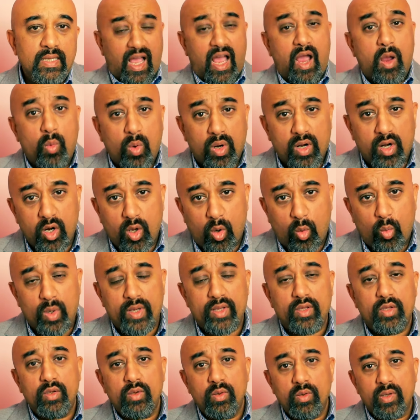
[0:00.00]
I want to know
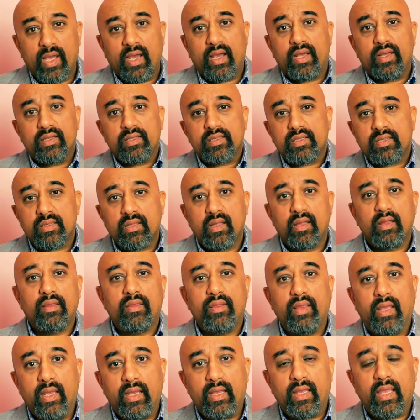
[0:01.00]
what you guys
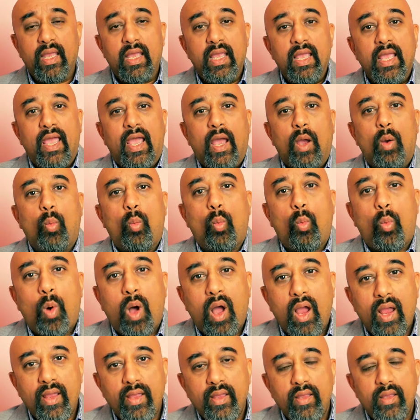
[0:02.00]
think and
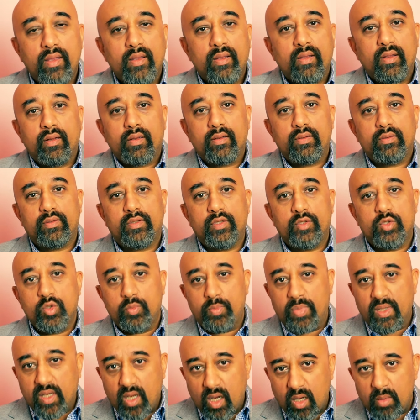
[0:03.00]
why did you
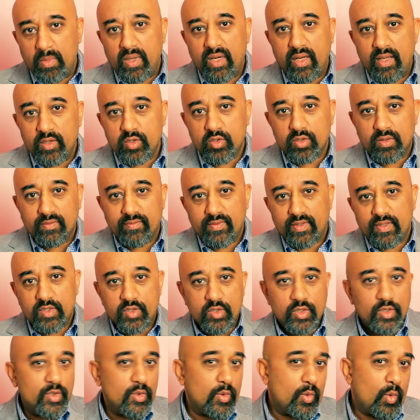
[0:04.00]
become an angel
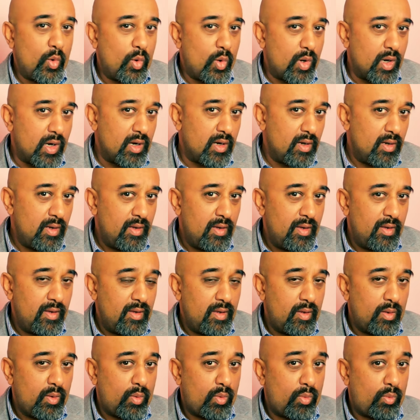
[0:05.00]
investor or
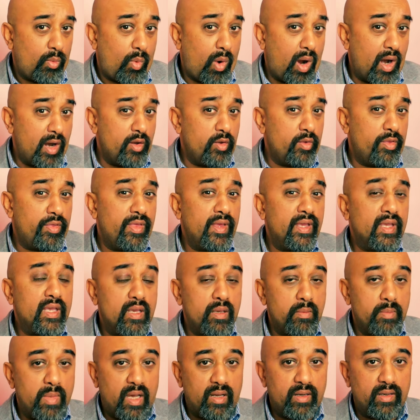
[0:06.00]
why are you
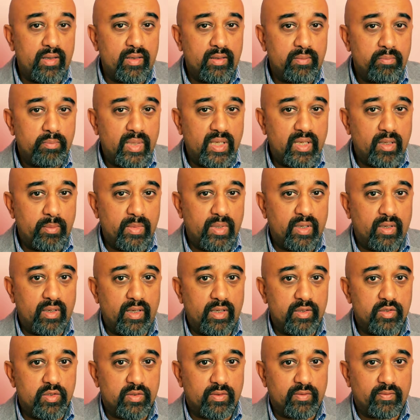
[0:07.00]
thinking about becoming an
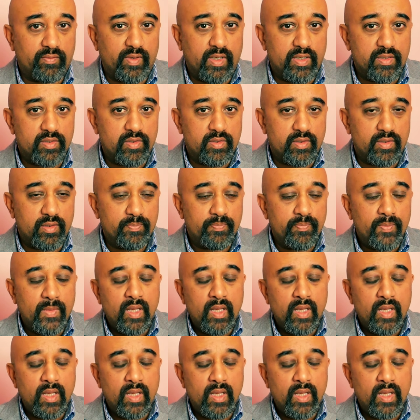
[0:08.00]
angel investor?